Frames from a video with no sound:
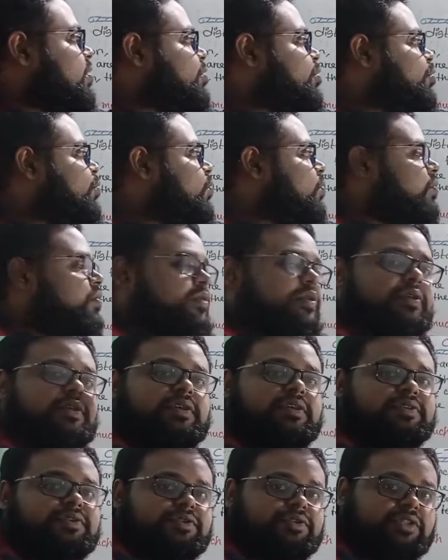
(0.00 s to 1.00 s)
to
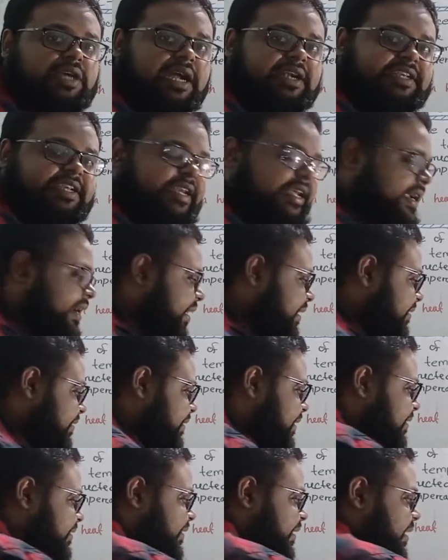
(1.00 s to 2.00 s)
30 degrees
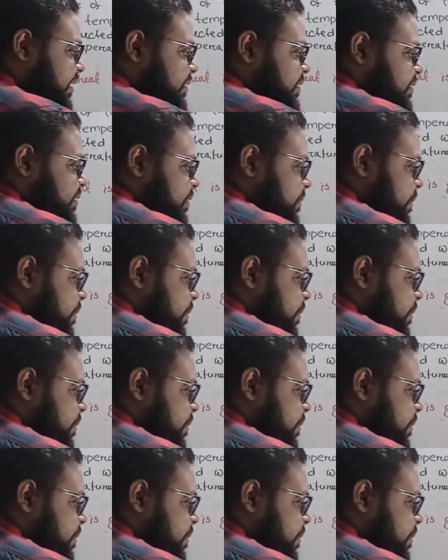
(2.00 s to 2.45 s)
Celsius.